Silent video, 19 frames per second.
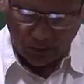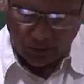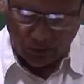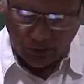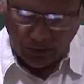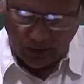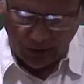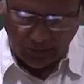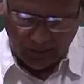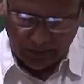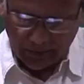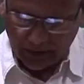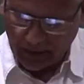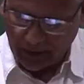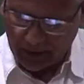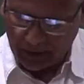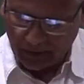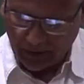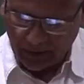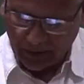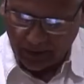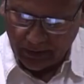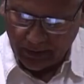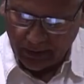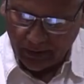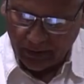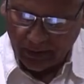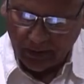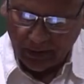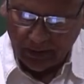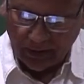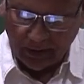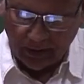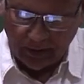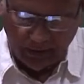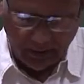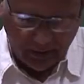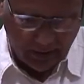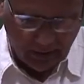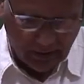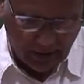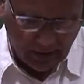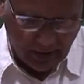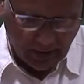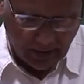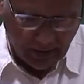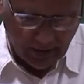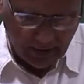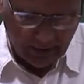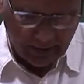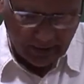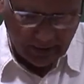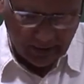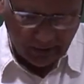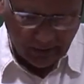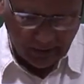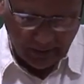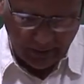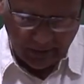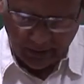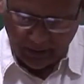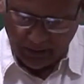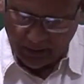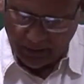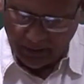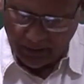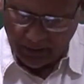So, roller pressure arrangement adjustment